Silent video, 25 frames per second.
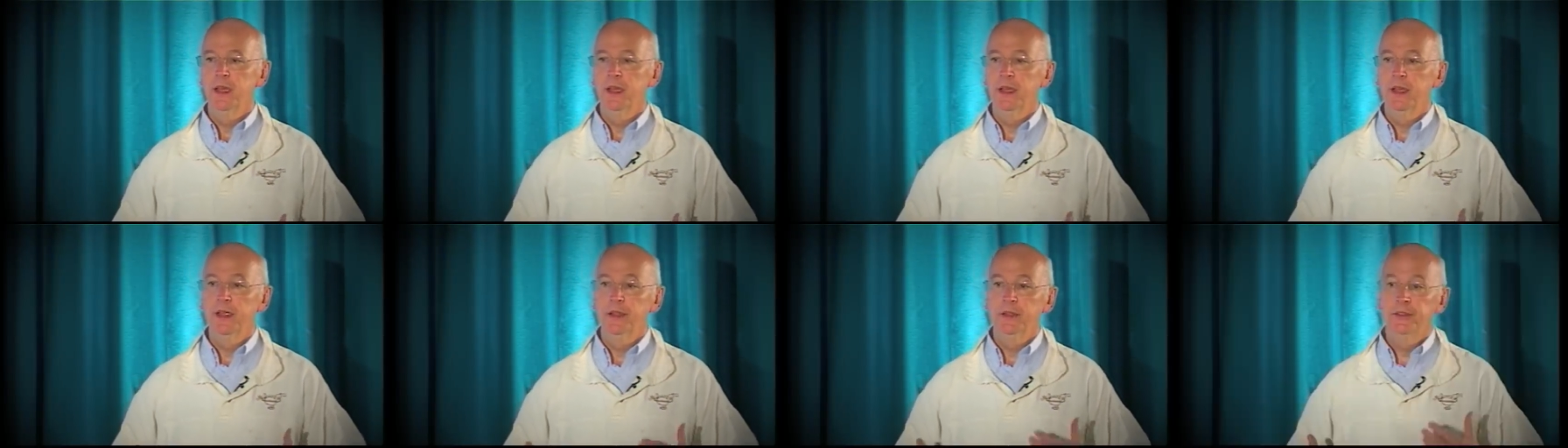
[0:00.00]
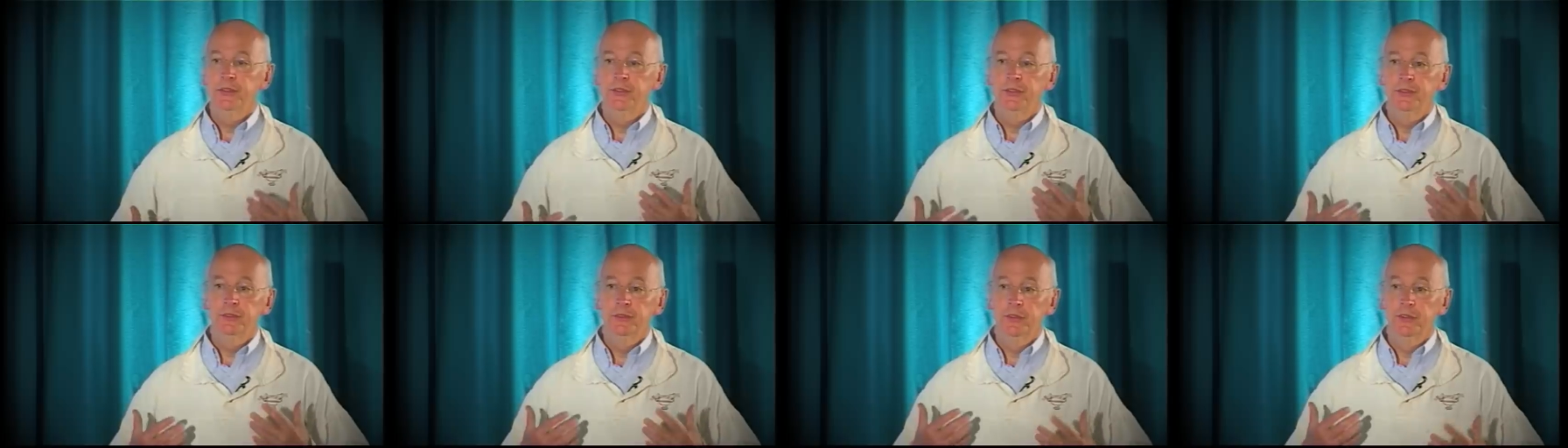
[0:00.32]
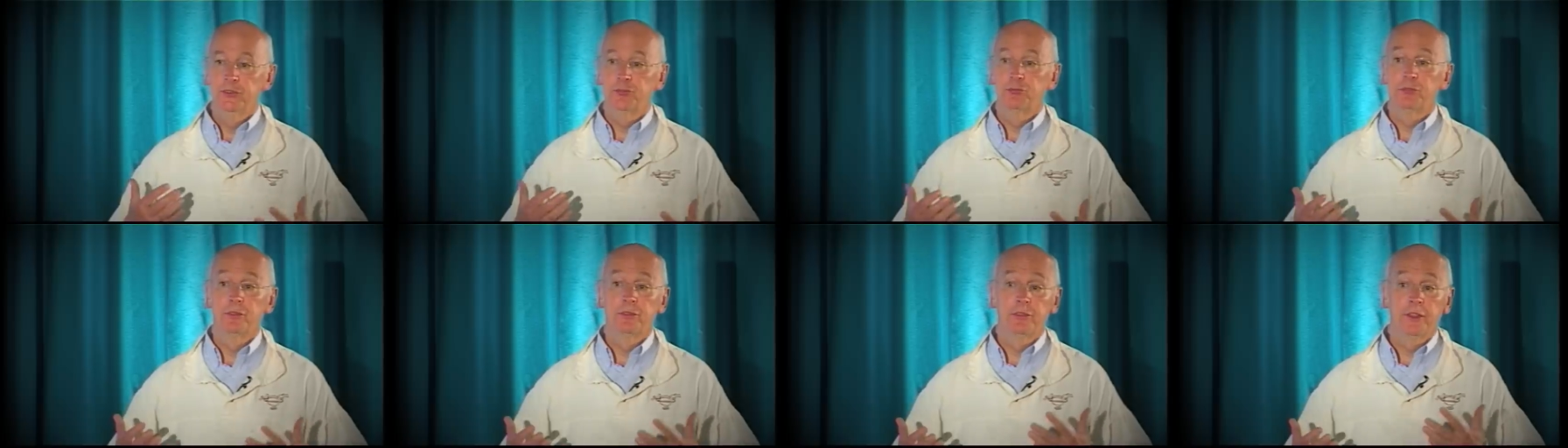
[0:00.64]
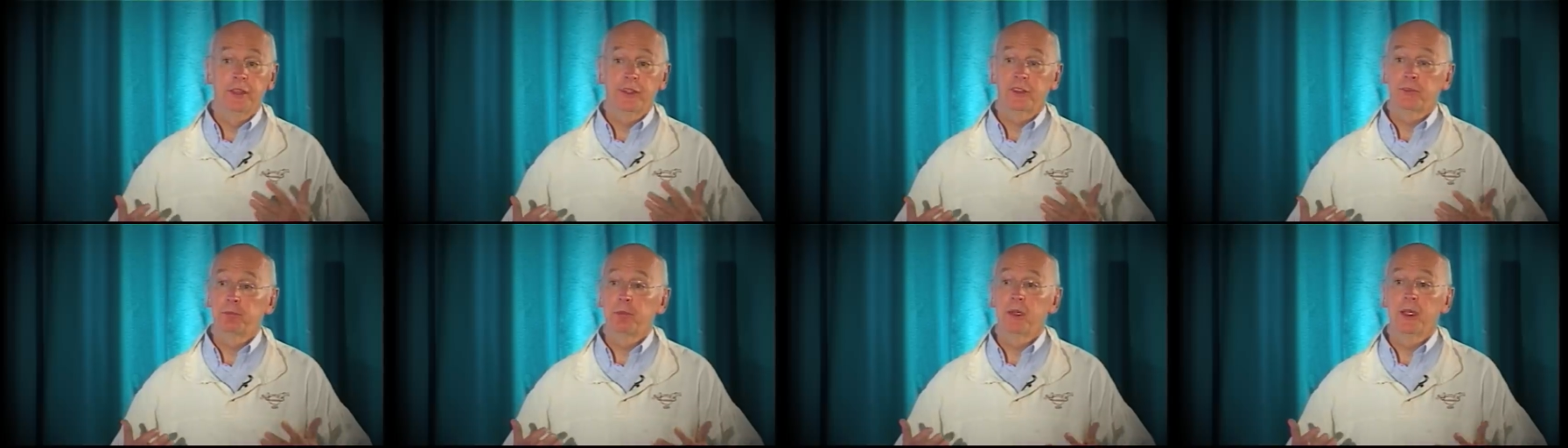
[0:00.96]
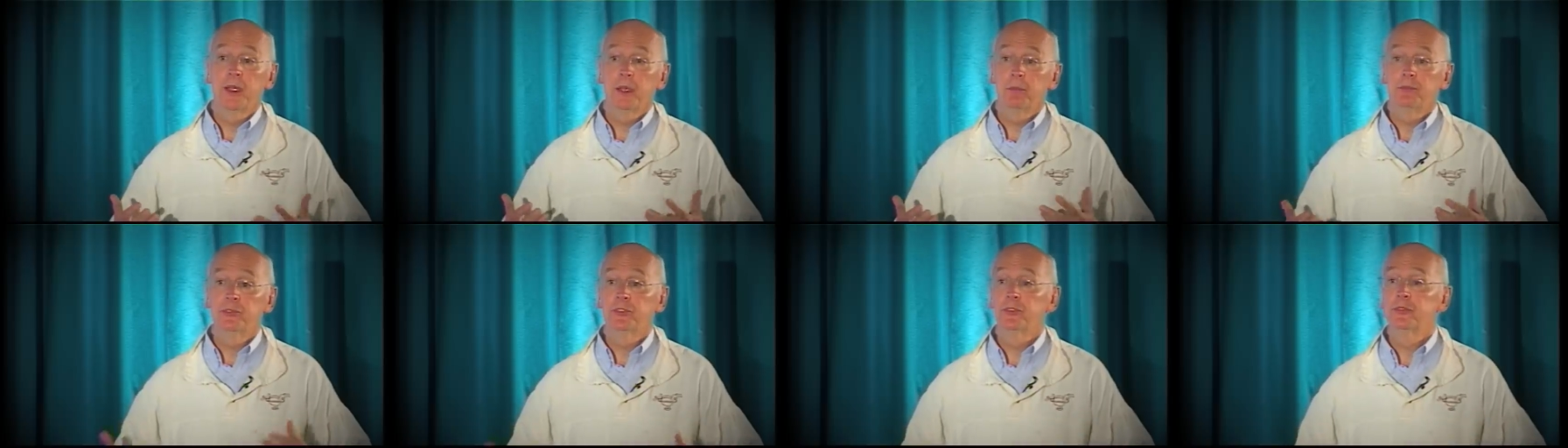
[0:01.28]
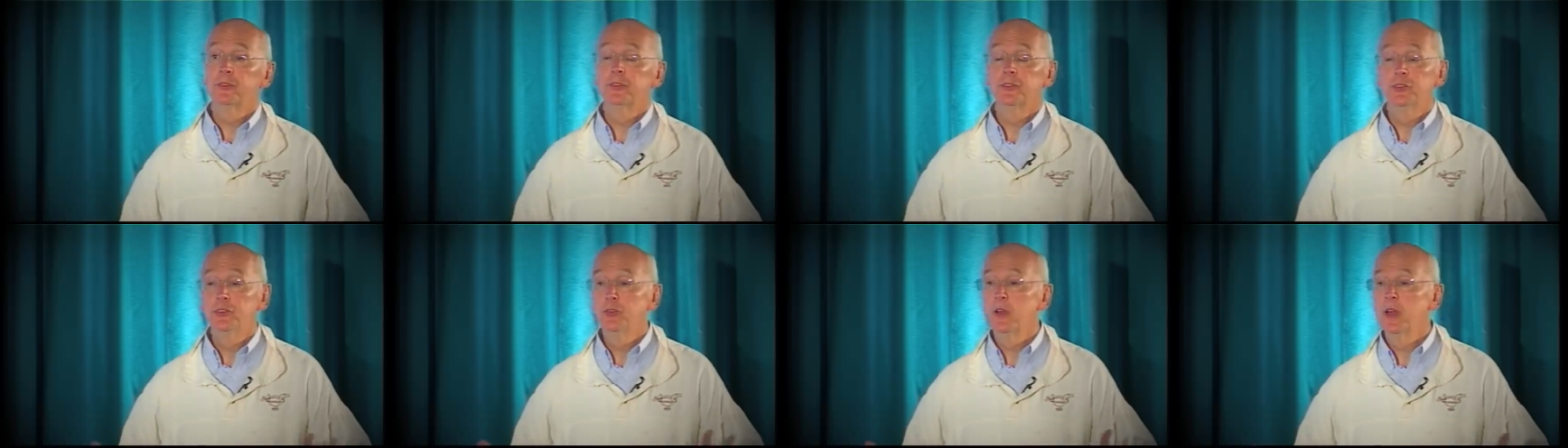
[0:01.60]
And this reflects
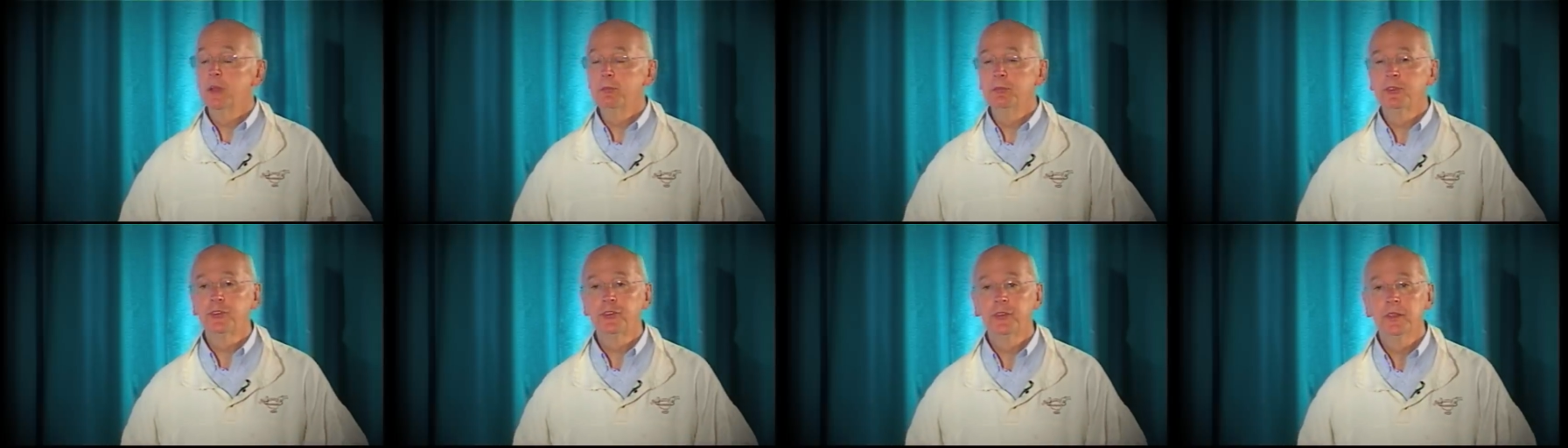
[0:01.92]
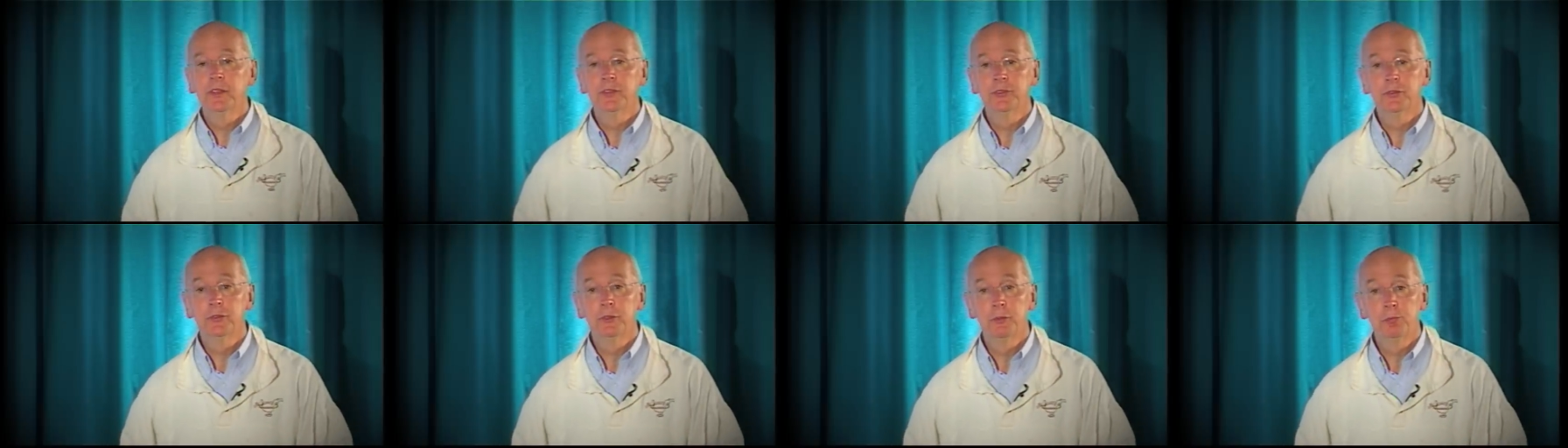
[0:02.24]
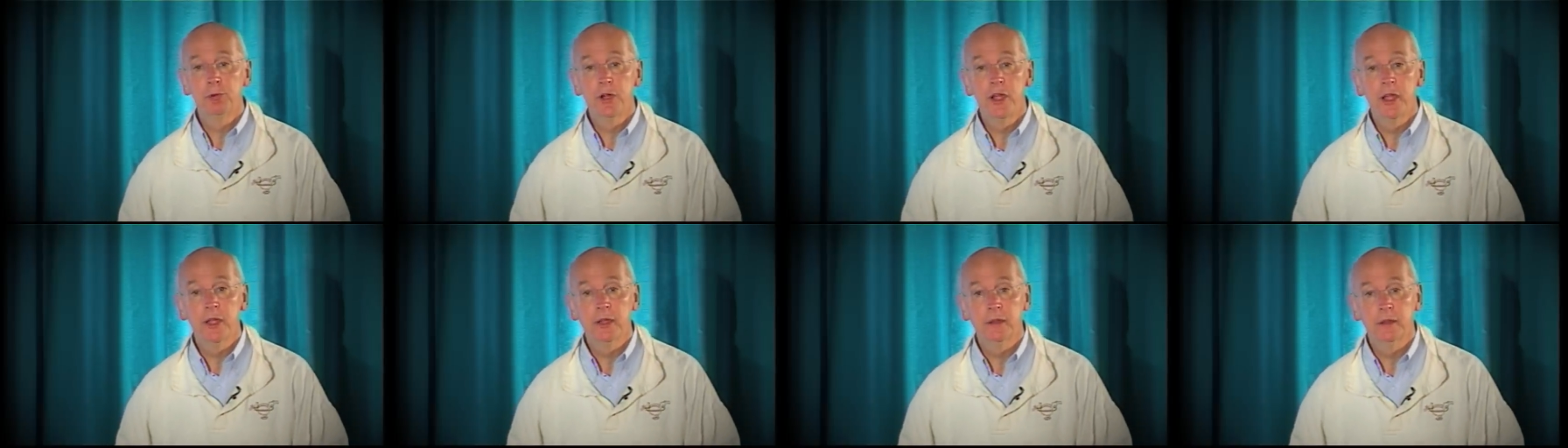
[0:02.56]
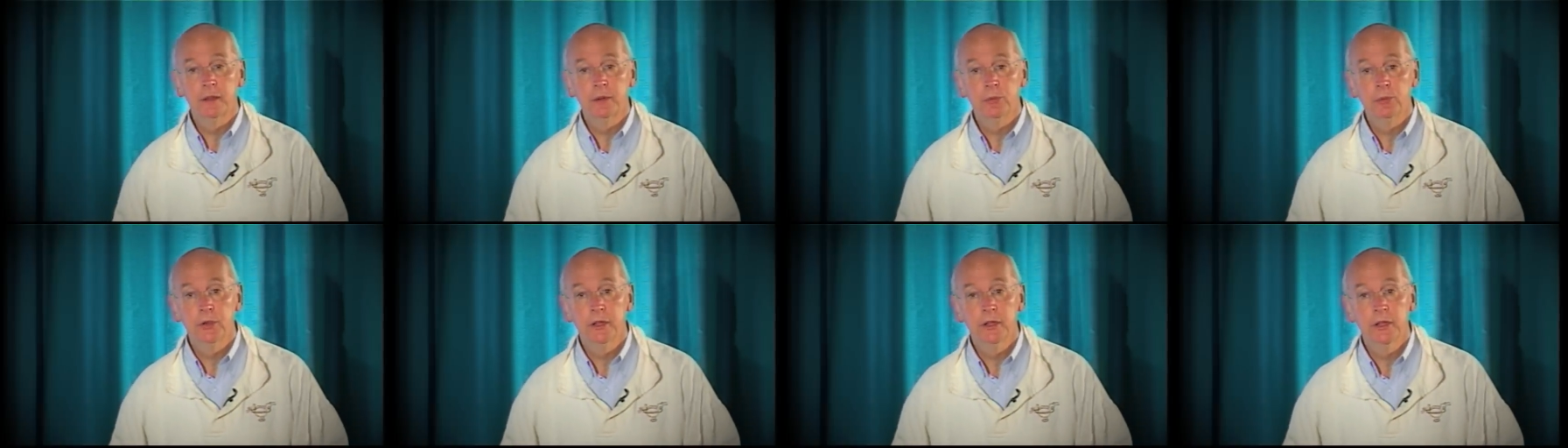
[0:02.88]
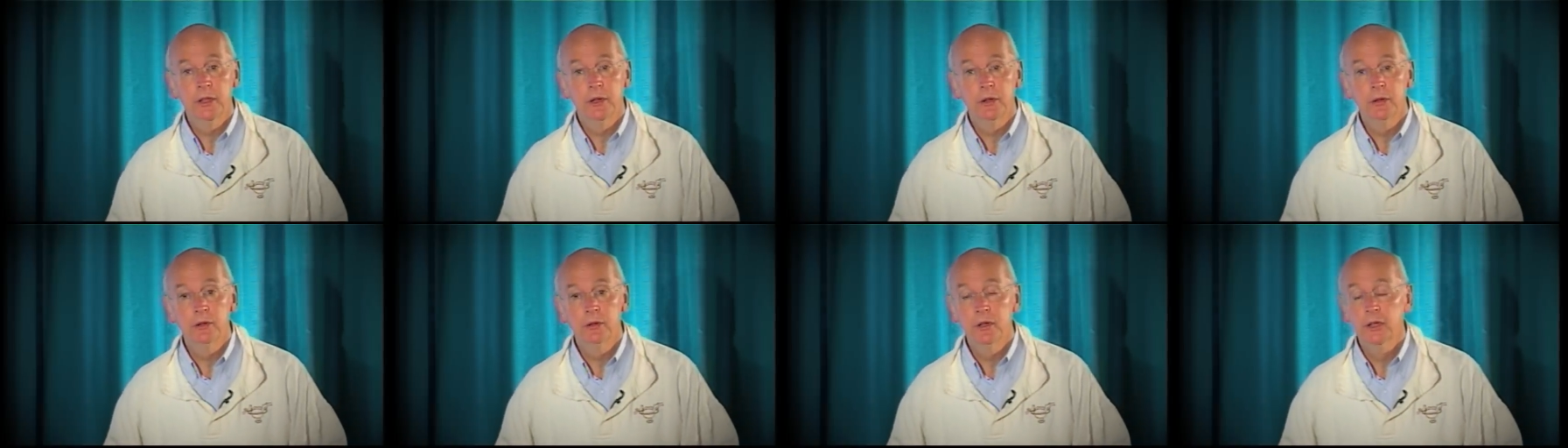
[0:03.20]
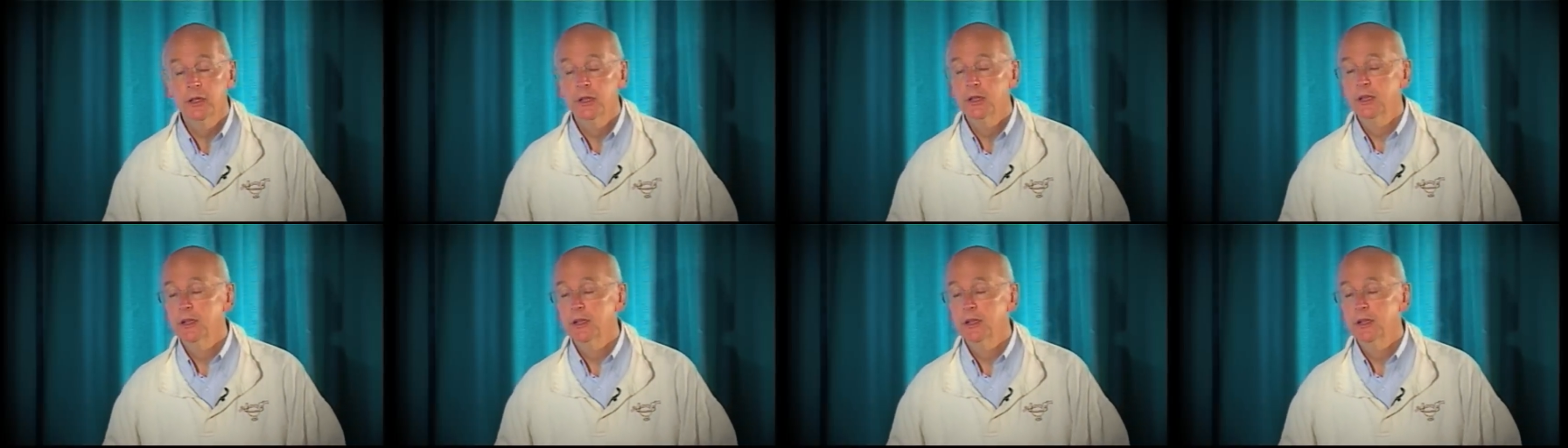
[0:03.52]
perhaps the two hemispheres of the brain that we know